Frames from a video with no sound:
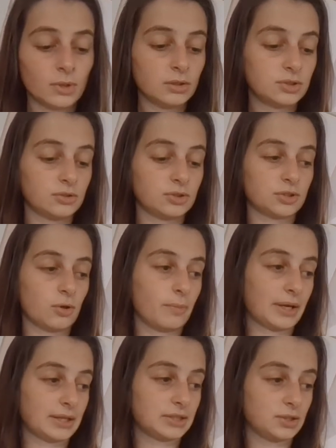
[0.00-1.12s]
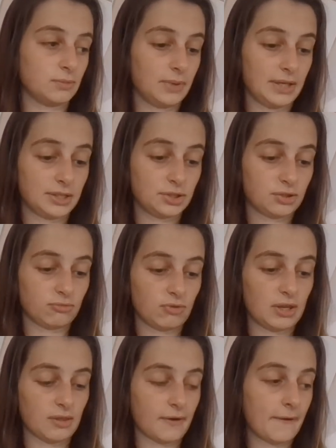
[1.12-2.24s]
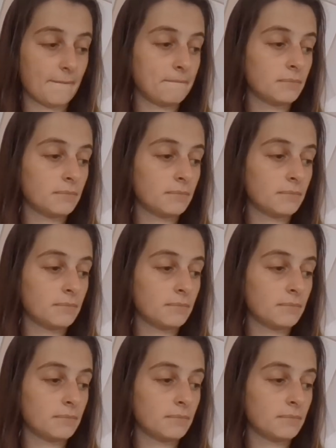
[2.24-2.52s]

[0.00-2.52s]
So we'll just go back to page 3 there.